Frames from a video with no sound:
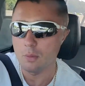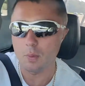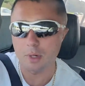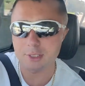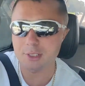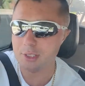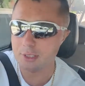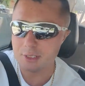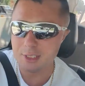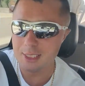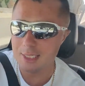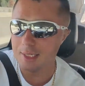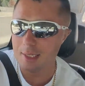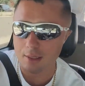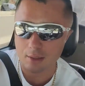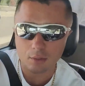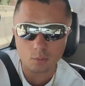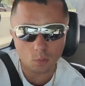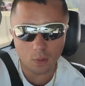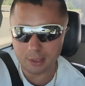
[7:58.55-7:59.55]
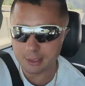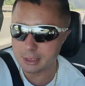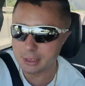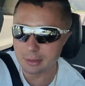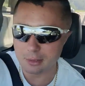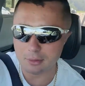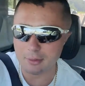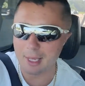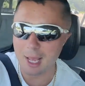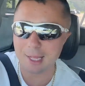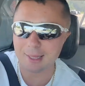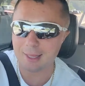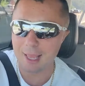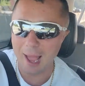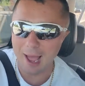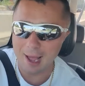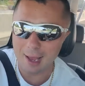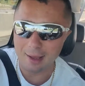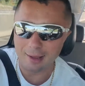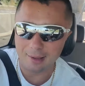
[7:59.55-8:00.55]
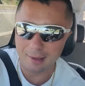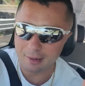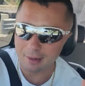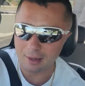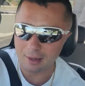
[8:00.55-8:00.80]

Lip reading: Once you get that in a